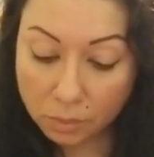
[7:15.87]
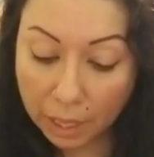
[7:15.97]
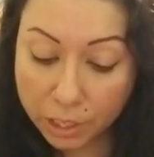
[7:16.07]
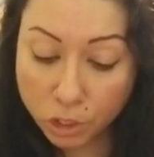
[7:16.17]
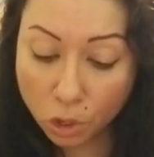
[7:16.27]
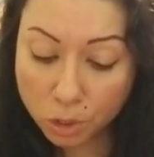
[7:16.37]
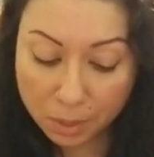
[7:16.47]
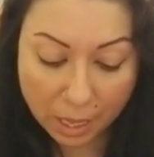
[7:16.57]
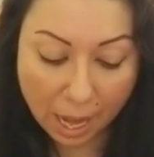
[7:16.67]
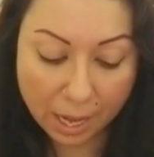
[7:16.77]
it shows
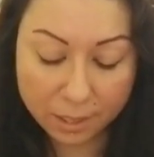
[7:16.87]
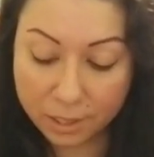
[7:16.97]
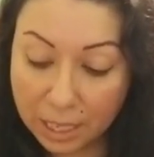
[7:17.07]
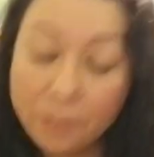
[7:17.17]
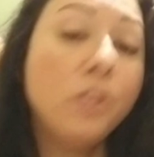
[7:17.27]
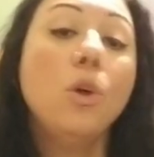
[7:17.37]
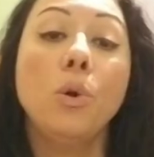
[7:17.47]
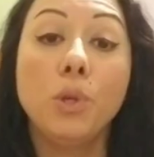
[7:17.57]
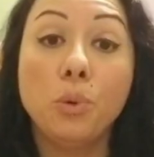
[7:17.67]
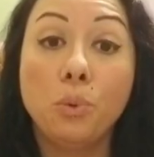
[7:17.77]
me that even though
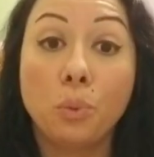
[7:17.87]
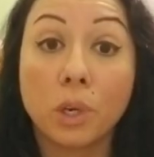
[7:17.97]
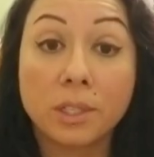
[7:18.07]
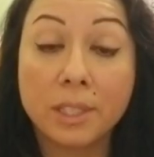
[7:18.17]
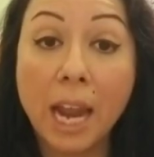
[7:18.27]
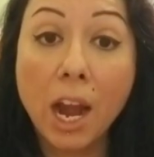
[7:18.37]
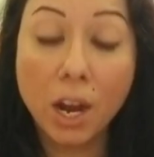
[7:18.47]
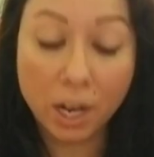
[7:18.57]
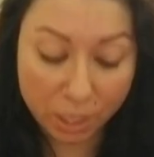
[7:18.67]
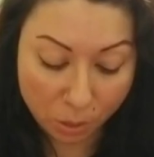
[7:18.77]
you were
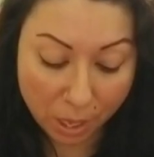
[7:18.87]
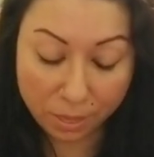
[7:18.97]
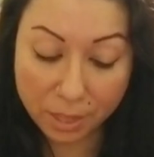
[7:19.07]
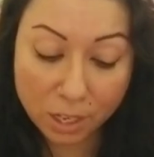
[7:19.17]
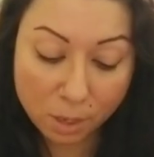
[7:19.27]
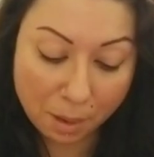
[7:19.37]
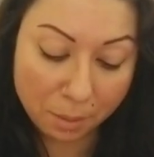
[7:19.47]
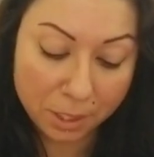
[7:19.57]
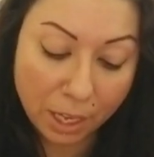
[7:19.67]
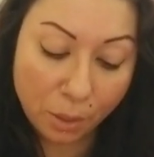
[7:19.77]
scared, you didn't think you'd be
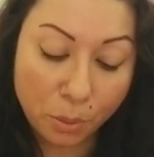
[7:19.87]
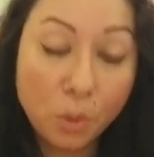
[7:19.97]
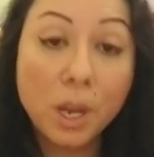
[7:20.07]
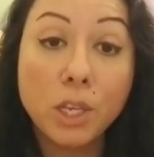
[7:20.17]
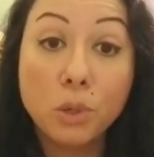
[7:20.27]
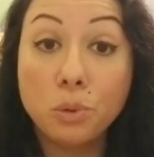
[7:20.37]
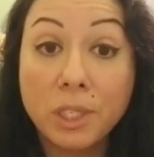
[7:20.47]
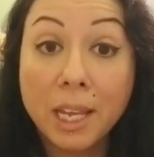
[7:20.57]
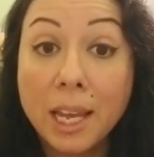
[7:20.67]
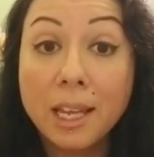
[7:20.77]
able to get through it, you
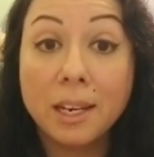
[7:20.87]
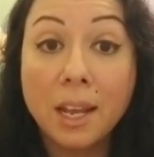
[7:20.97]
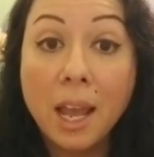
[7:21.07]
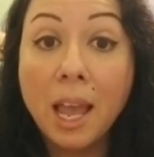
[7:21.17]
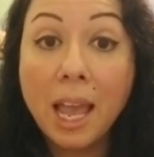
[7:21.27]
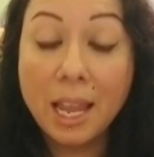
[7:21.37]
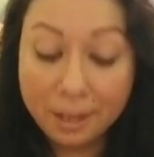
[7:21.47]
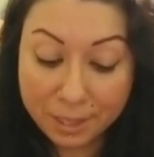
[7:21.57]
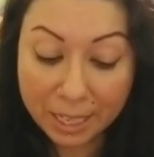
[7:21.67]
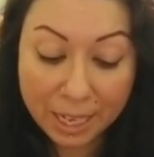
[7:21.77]
did
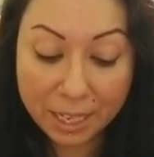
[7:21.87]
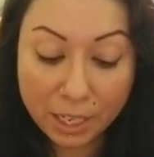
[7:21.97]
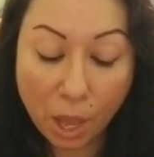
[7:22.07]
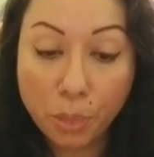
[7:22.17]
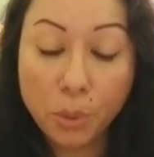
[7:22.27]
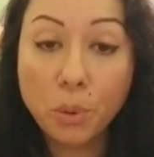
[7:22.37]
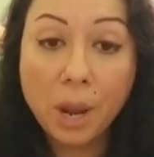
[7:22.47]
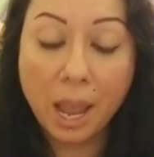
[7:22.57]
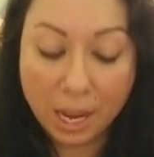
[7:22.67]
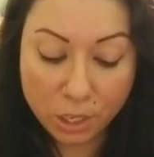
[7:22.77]
indeed get through
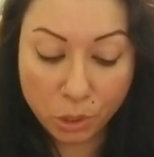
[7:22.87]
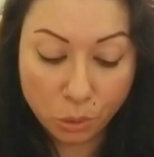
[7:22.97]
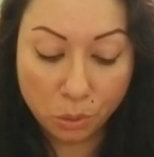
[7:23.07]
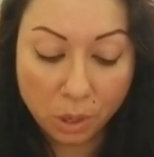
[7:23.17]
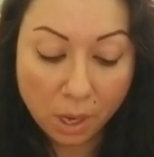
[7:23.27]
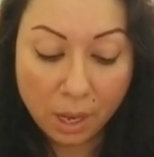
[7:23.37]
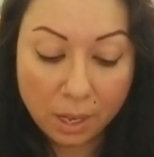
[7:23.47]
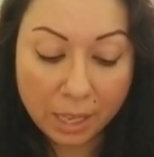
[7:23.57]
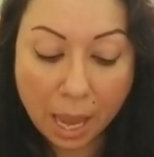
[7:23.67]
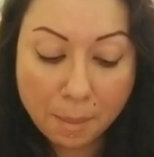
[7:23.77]
it and you
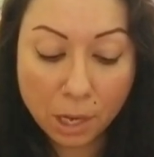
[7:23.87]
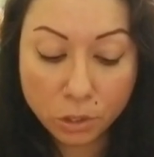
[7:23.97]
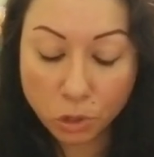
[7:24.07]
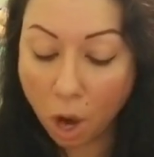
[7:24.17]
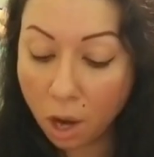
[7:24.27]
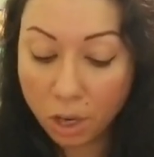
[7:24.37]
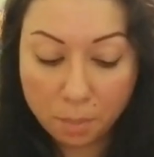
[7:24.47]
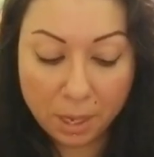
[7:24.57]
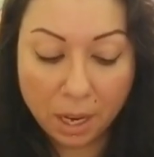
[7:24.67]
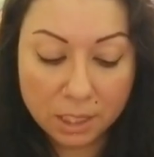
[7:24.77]
came out stronger
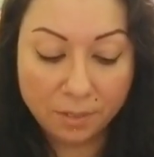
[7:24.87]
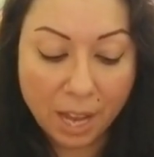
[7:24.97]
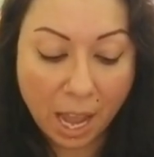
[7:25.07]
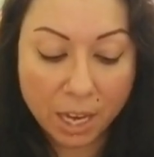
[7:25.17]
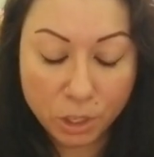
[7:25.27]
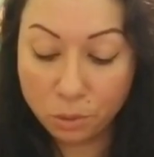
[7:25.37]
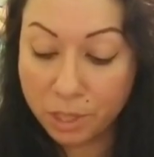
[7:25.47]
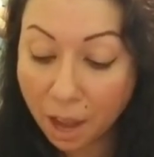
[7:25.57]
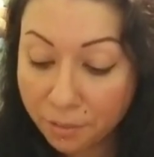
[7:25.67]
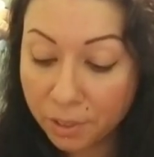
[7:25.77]
because of it and you
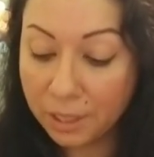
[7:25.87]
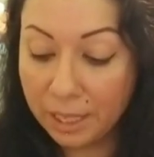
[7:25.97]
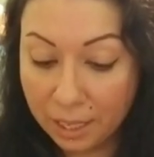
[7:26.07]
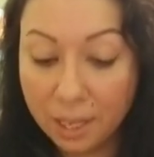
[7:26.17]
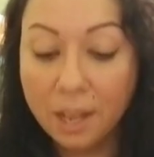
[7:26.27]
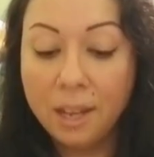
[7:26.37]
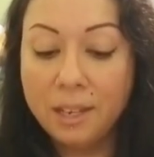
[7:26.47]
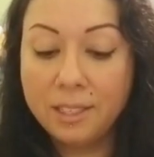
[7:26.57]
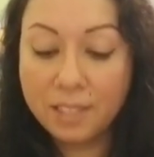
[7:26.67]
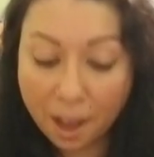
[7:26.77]
definitely,
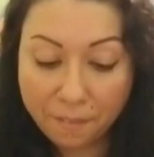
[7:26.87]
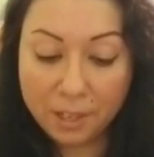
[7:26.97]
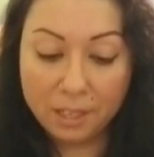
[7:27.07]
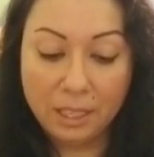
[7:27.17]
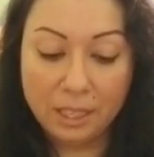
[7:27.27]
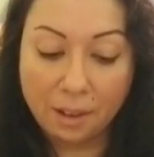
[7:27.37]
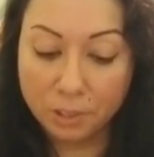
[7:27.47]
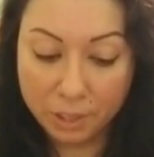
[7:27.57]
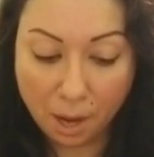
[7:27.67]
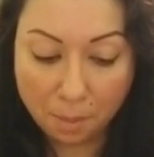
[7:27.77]
definitely
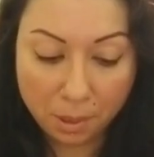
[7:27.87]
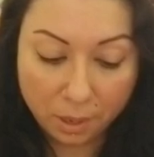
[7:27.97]
leveled up.